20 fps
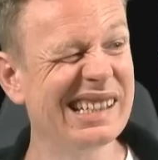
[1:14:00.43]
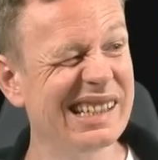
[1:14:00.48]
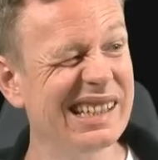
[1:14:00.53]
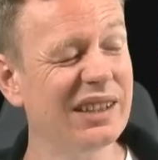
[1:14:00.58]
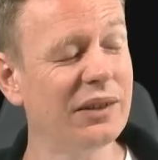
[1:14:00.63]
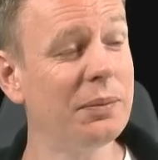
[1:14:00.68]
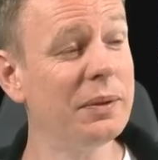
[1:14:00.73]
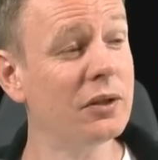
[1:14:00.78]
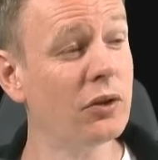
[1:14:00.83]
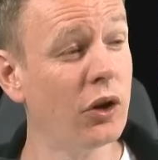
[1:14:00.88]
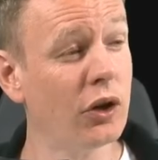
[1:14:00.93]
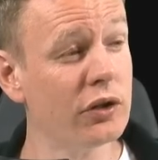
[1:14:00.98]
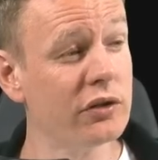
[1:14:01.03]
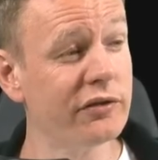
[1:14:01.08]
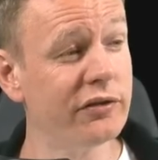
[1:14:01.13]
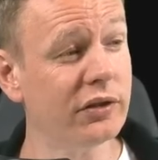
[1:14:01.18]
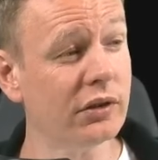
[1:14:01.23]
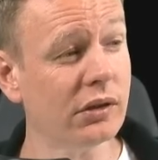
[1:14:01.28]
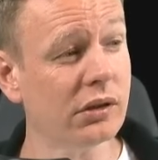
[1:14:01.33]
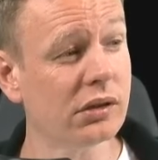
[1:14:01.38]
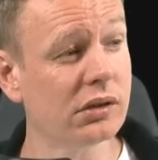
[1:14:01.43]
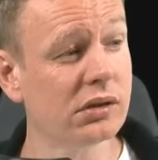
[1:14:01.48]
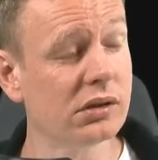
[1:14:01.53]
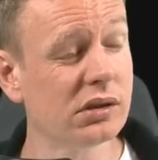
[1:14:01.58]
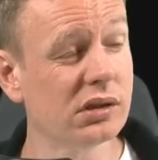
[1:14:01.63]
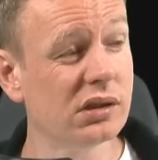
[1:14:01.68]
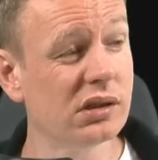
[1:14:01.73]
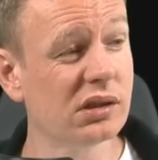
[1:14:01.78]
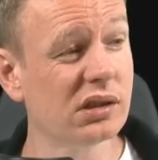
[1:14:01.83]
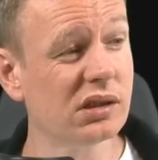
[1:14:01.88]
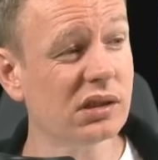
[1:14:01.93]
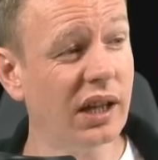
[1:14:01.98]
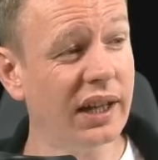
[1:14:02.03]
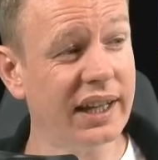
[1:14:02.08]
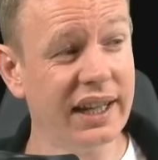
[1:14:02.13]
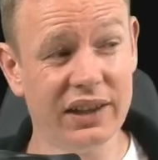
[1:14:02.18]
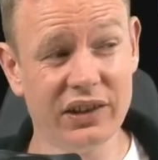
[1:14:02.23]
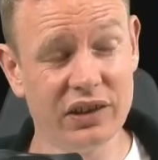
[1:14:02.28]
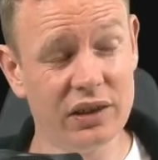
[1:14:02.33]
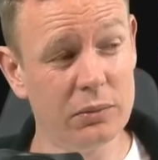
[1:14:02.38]
is a bit hurtful.
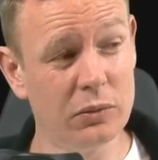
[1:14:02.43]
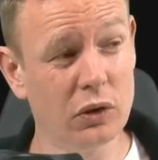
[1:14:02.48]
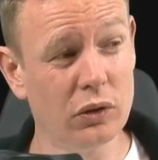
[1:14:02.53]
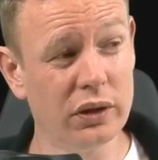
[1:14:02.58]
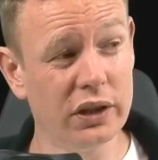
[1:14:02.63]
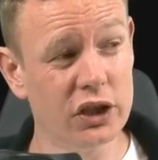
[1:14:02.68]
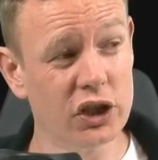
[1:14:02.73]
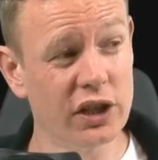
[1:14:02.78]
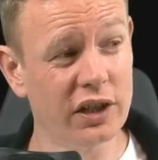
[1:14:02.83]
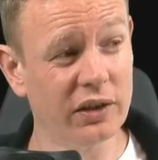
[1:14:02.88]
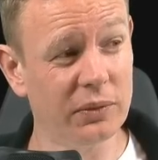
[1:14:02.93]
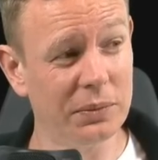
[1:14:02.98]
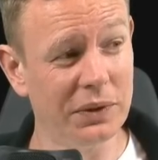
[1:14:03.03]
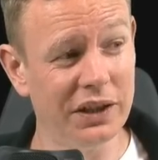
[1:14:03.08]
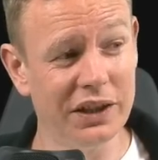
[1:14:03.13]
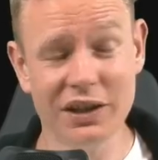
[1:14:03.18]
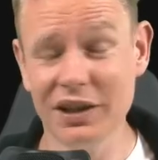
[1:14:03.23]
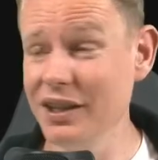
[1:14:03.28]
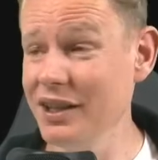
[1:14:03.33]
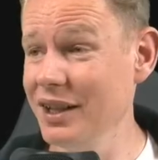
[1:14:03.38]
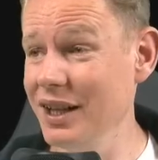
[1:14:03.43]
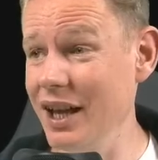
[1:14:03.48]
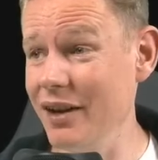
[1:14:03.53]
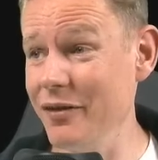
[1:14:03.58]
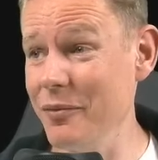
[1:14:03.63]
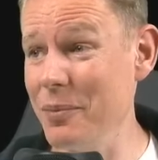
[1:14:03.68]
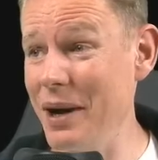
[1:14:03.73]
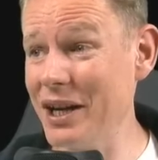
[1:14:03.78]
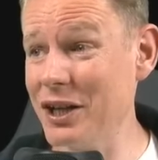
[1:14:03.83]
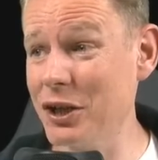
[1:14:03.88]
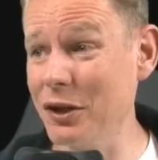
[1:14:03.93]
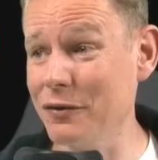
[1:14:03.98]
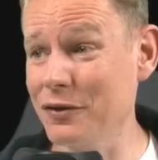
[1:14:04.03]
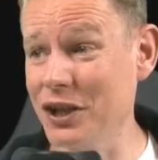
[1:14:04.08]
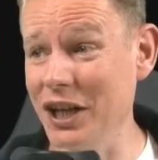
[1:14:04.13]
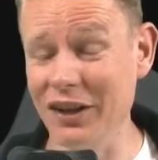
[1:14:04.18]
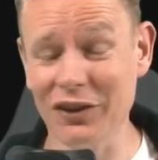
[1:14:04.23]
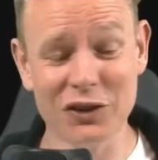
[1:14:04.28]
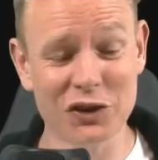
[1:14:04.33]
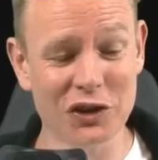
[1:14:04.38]
I guess I'm only a chess player. I have a bunch of
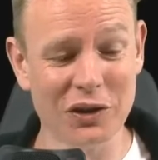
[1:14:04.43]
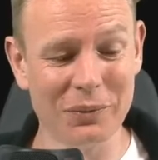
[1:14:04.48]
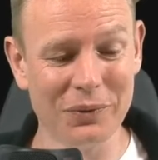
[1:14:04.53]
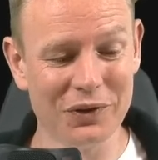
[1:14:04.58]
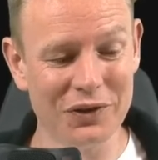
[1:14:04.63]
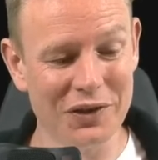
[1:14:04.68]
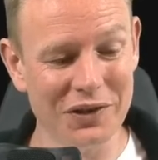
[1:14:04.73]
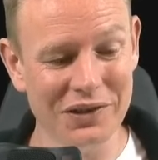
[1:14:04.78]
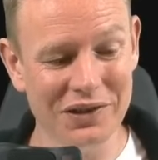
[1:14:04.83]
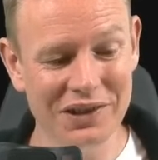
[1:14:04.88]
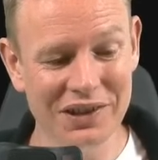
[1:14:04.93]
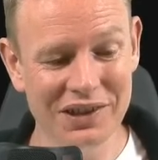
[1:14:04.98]
chess jobs, though.